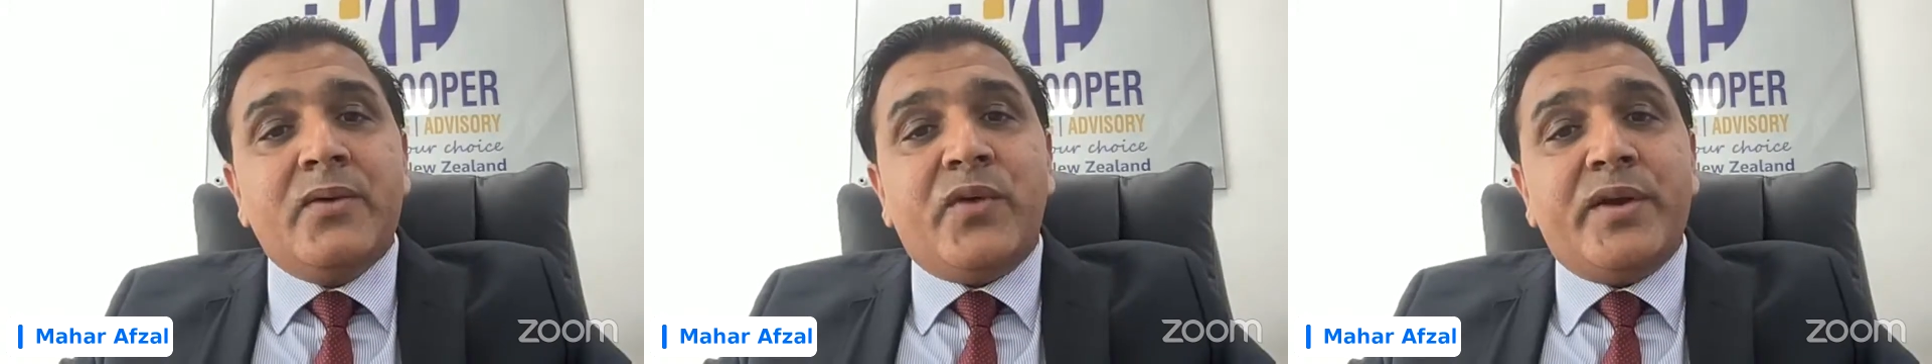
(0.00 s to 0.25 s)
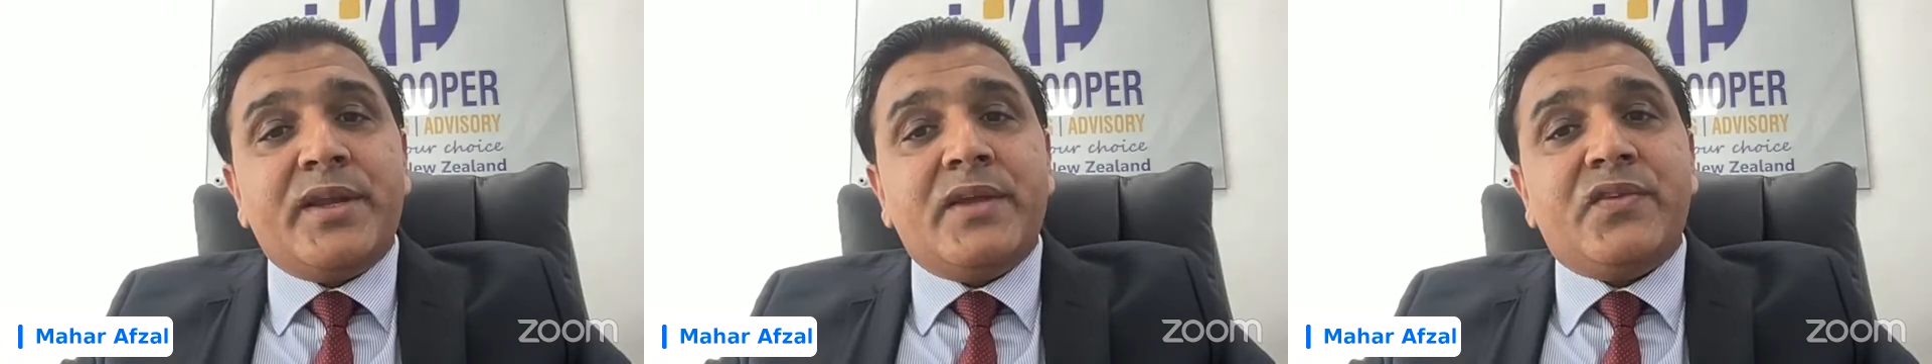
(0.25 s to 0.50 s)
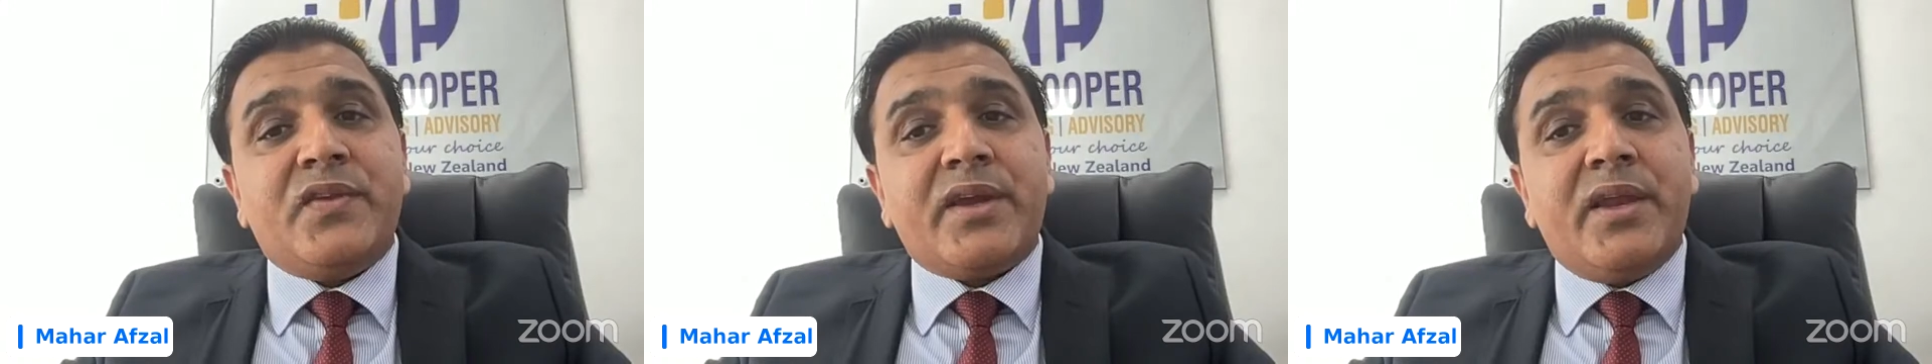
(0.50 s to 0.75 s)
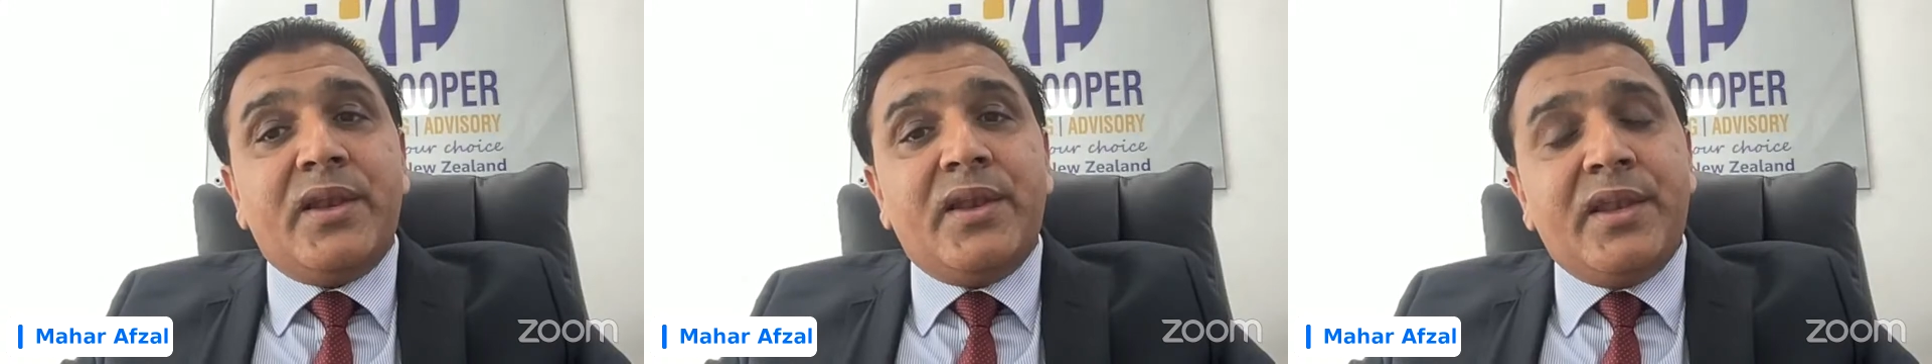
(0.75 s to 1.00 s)

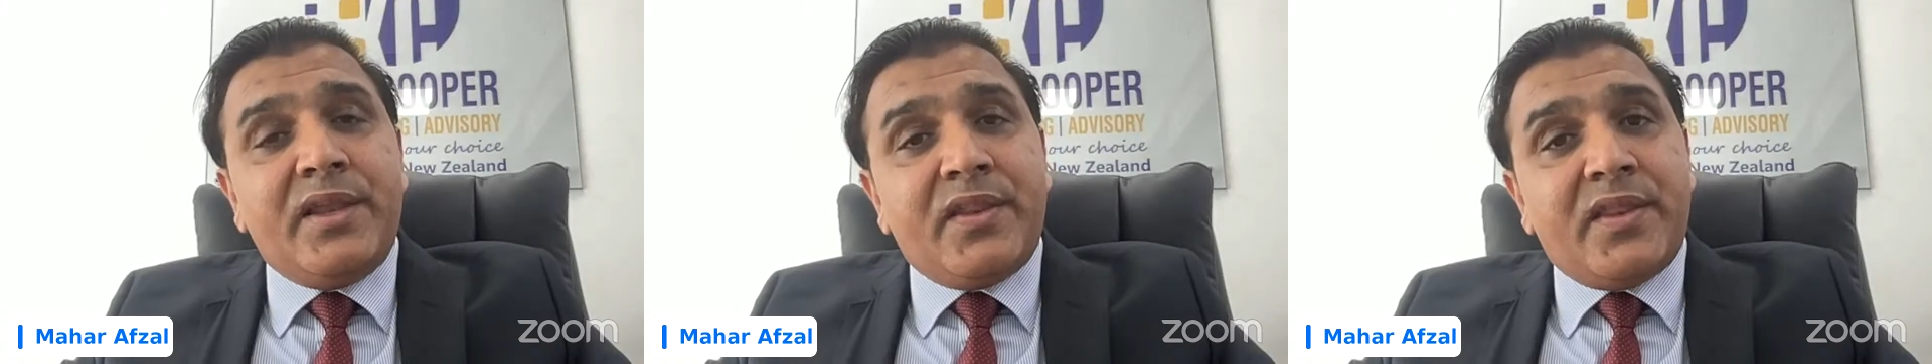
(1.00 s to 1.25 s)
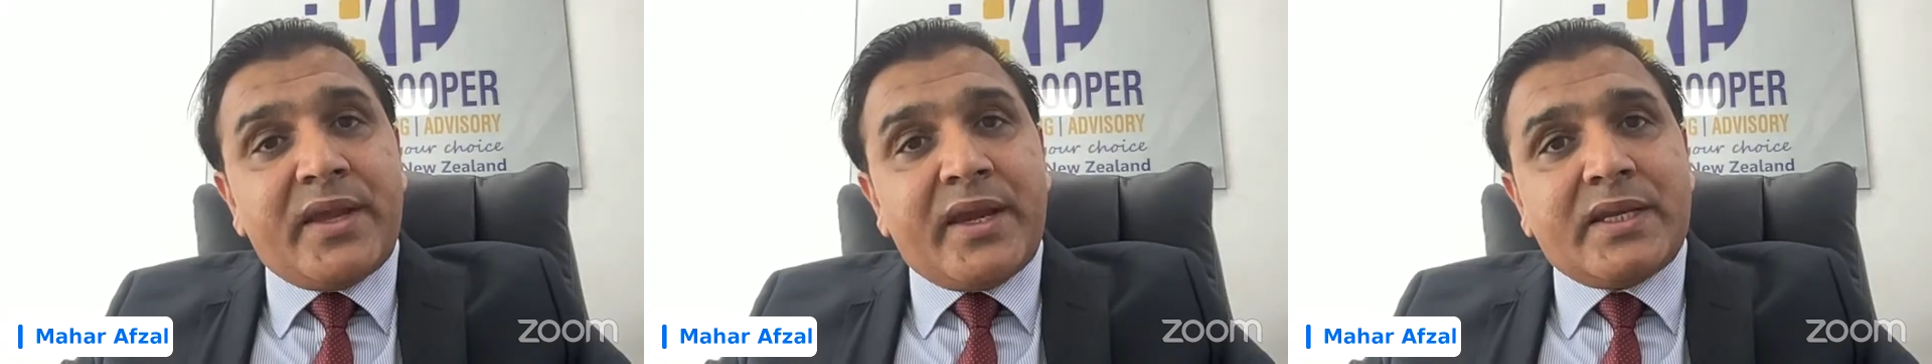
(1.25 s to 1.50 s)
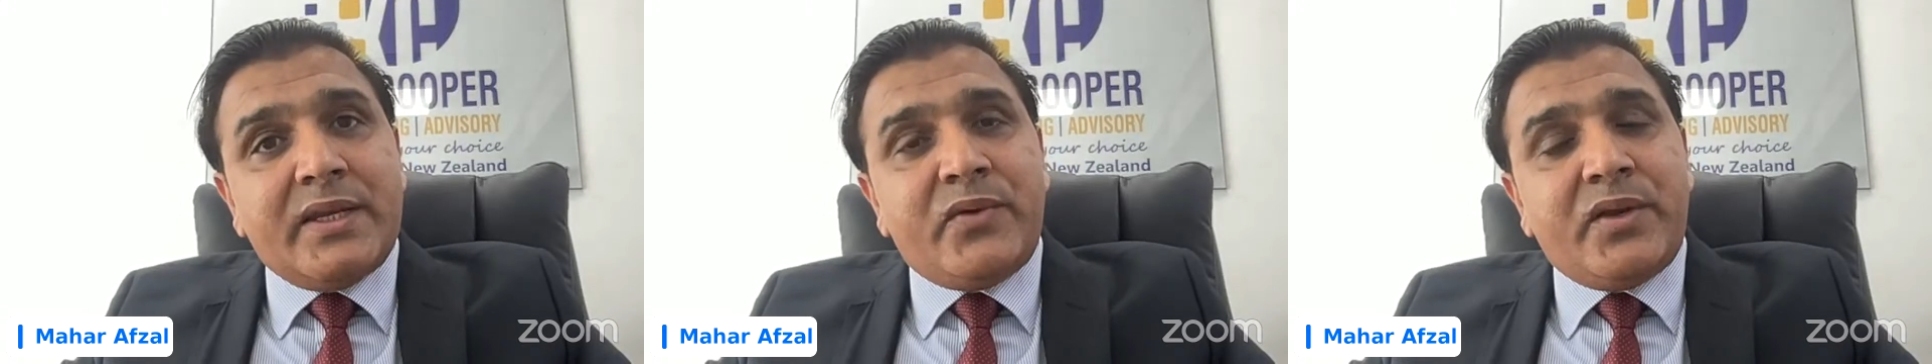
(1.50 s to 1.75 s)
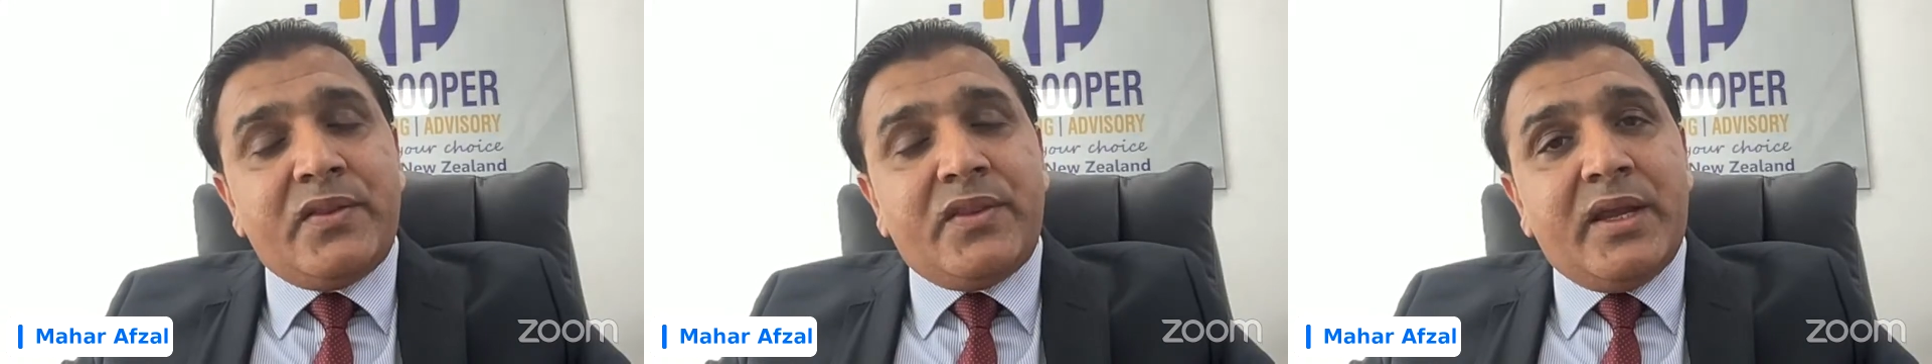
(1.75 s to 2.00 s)
financing and leasing activity,